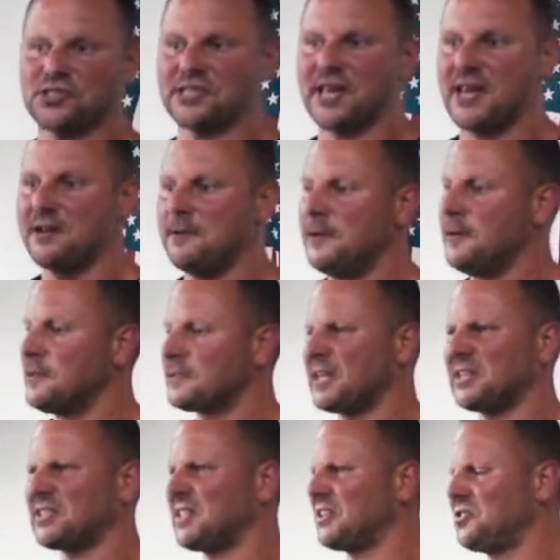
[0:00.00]
State. So
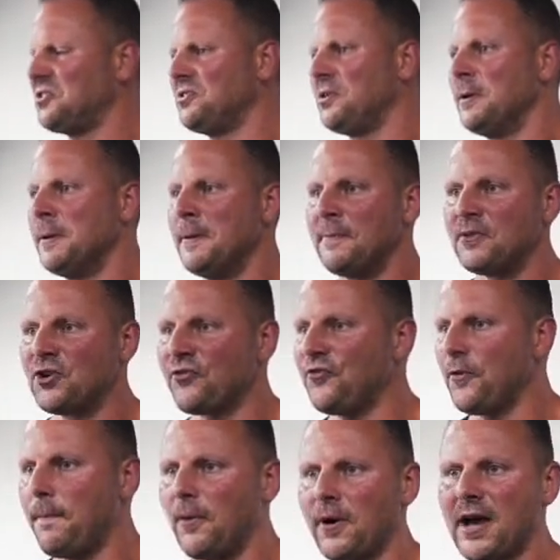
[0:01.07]
I said, dude, your
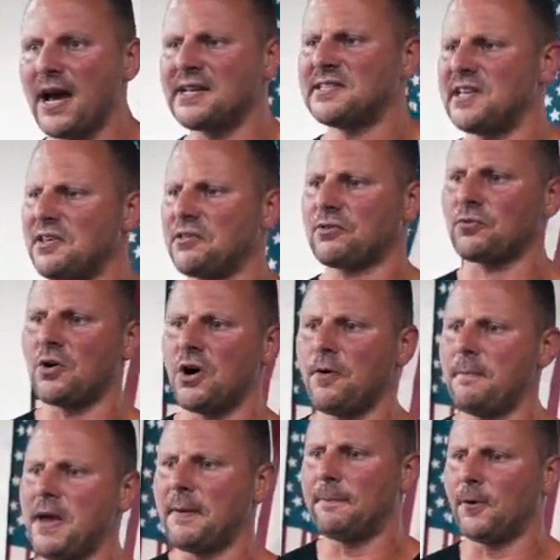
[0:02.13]
football guys, they
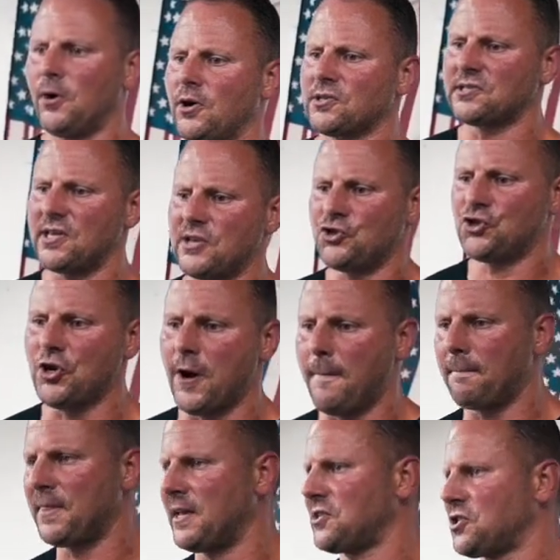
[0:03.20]
throw med balls, they
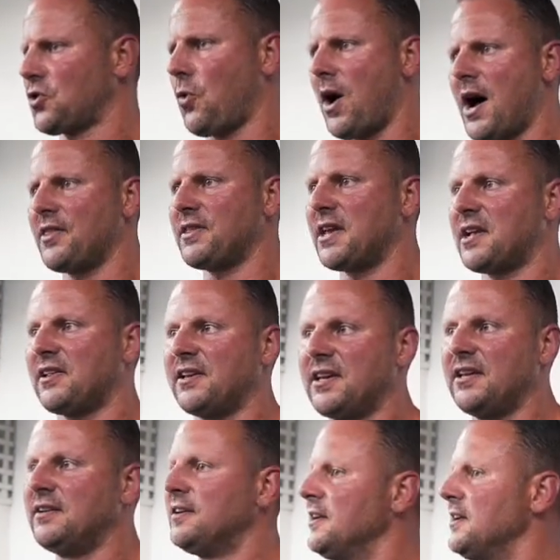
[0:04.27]
jump, they squat, they
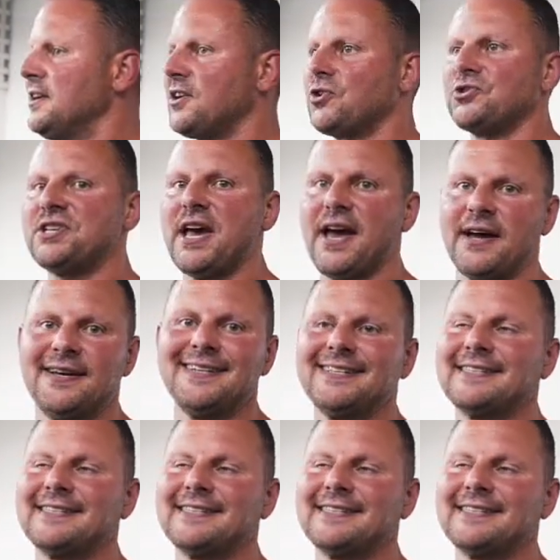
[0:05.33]
clean goes, yeah,